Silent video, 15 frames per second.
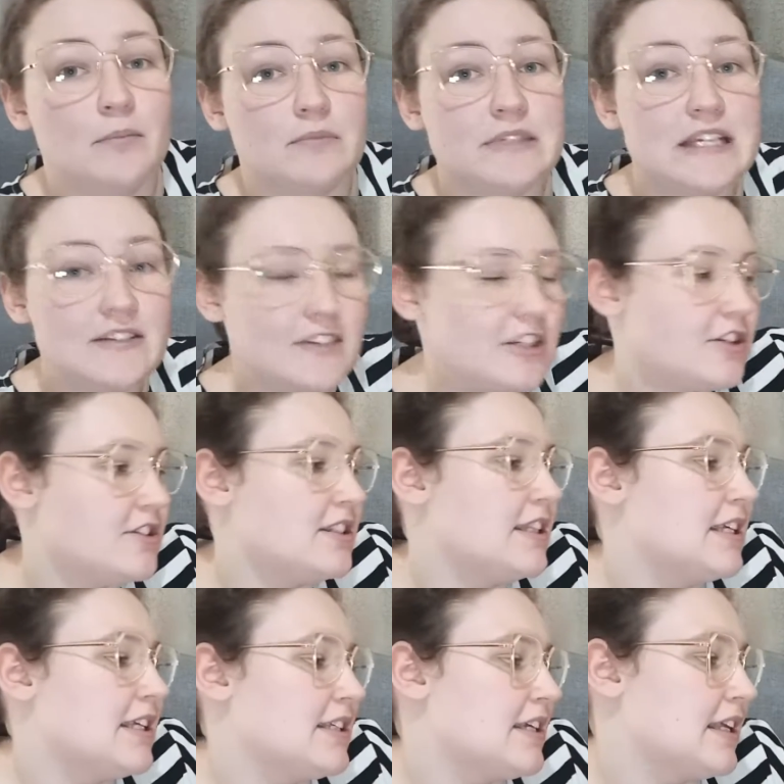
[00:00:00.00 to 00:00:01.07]
TV shows and
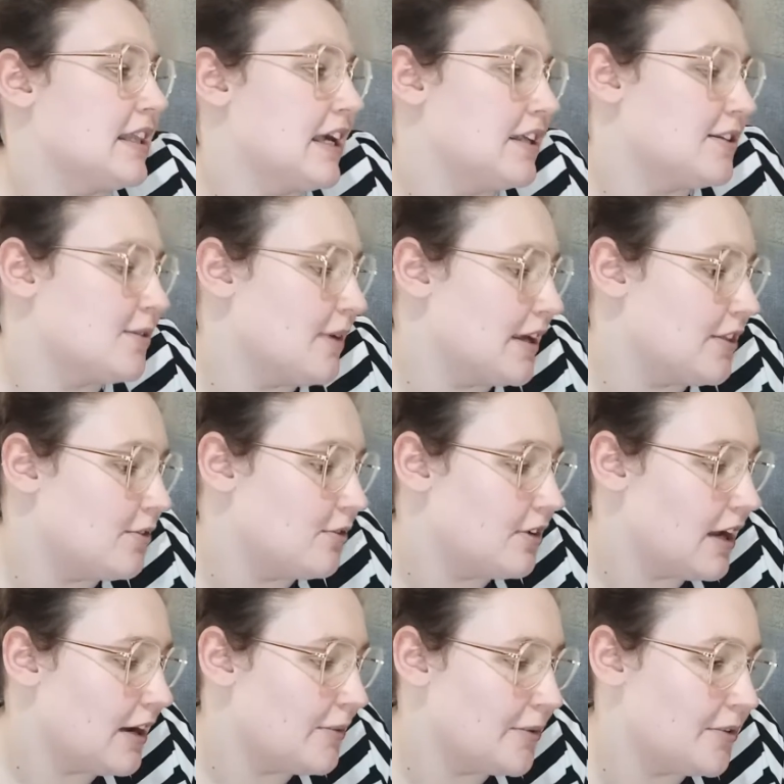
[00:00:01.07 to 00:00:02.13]
things like that, so I thought
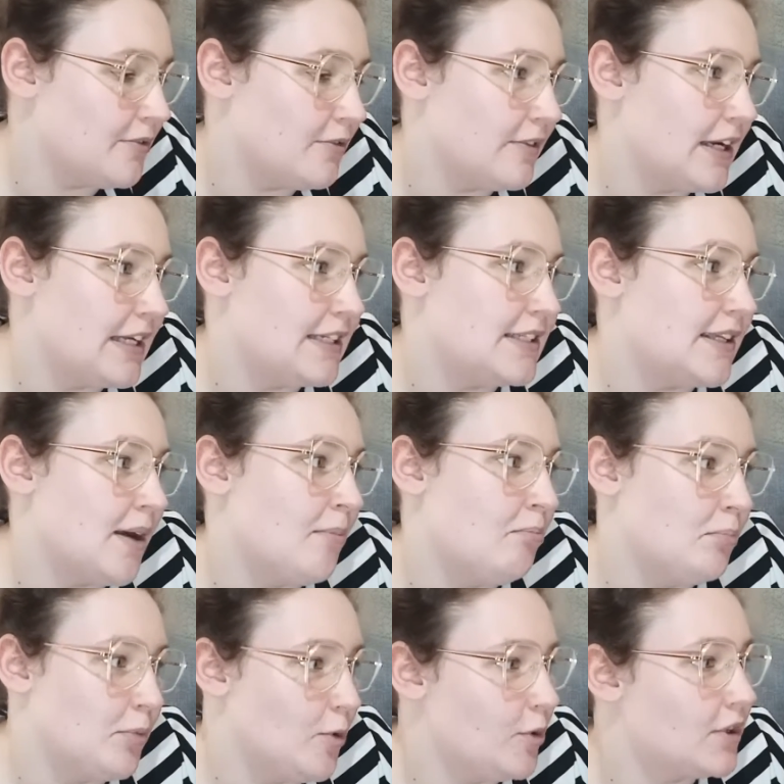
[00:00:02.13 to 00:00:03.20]
I would read
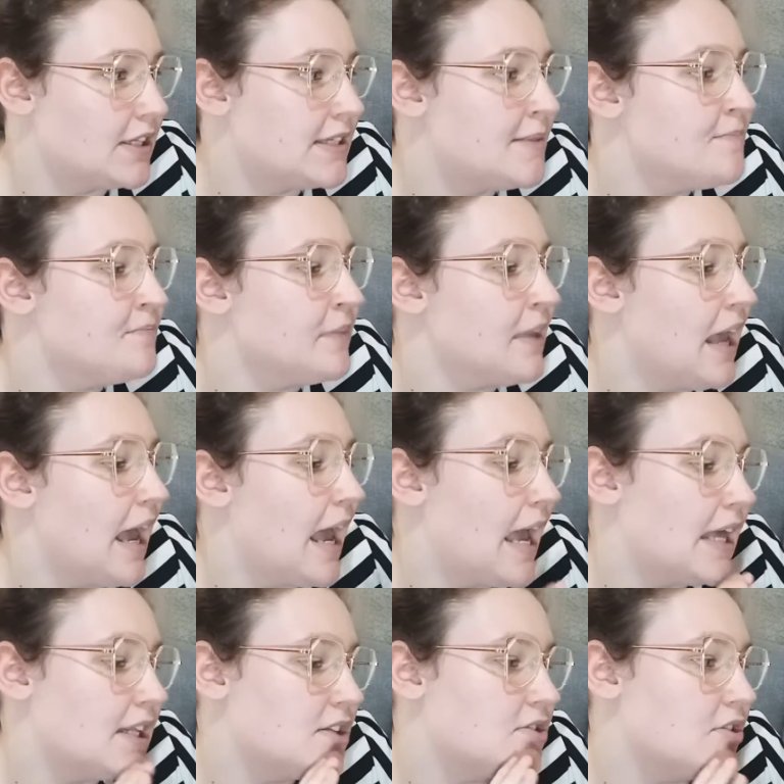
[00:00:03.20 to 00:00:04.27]
some books.
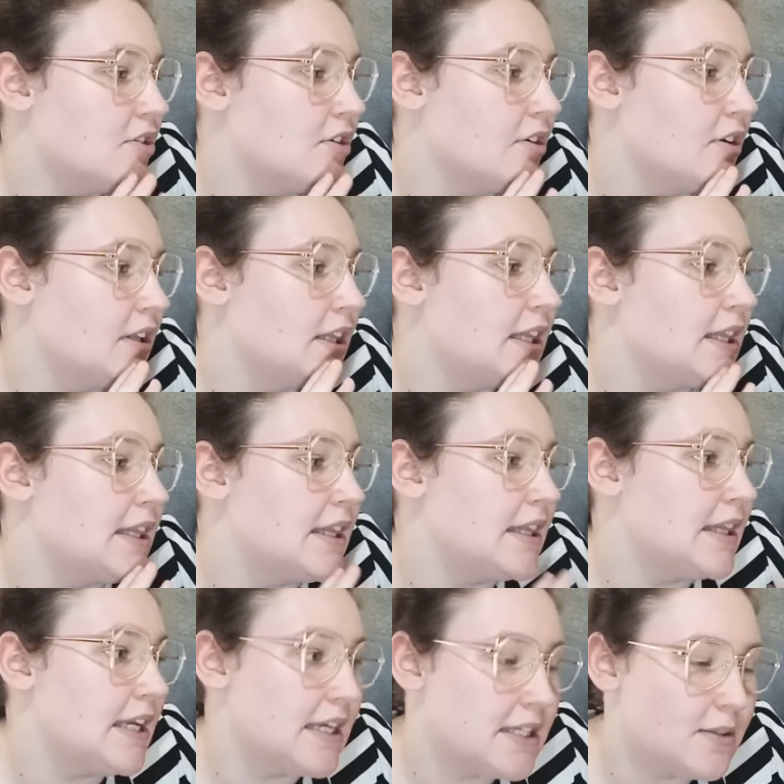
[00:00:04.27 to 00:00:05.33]
And so
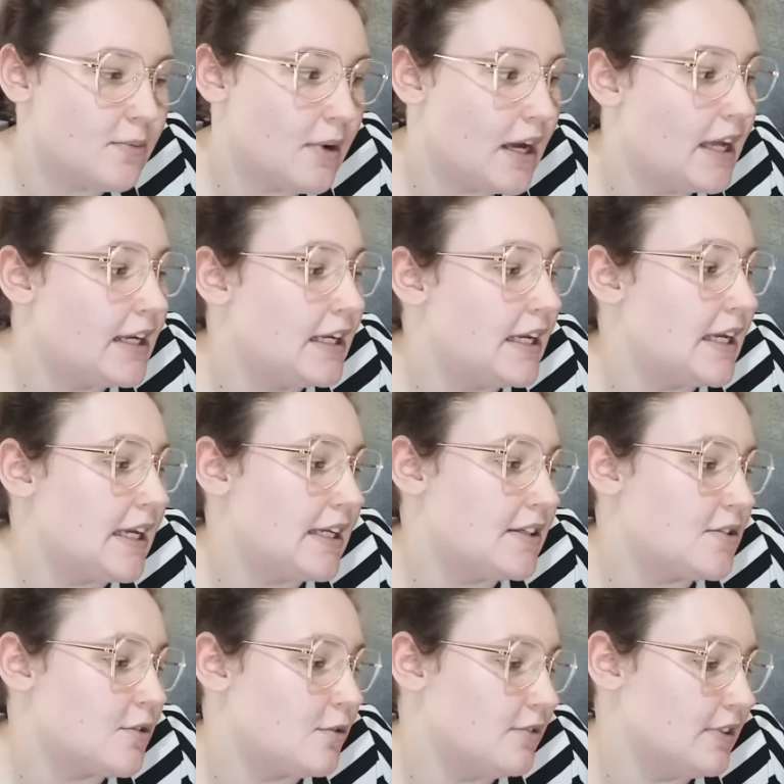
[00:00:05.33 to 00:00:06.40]
this one
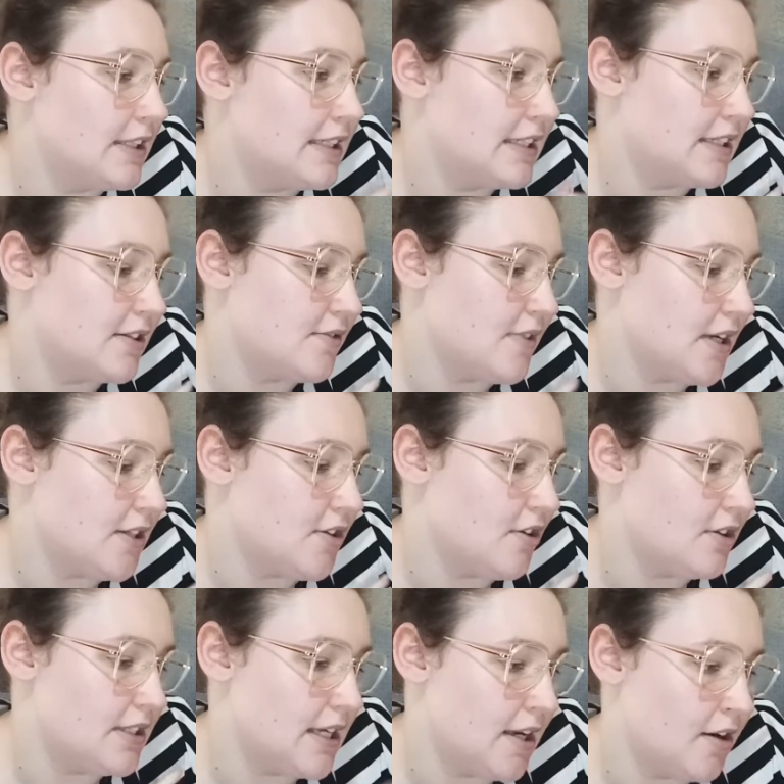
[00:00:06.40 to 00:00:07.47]
is called The Diggers Rest
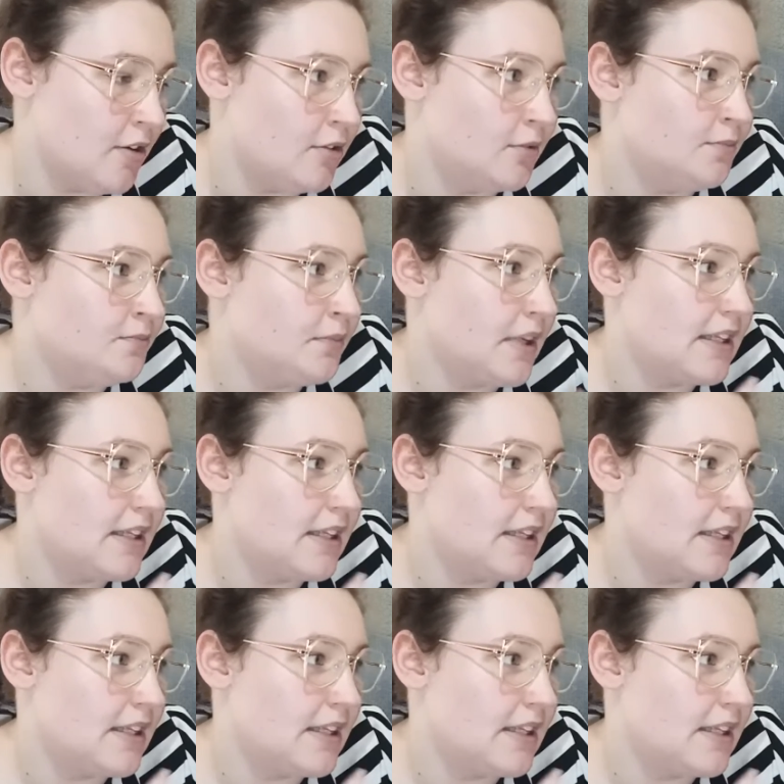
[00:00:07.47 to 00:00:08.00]
Hotel.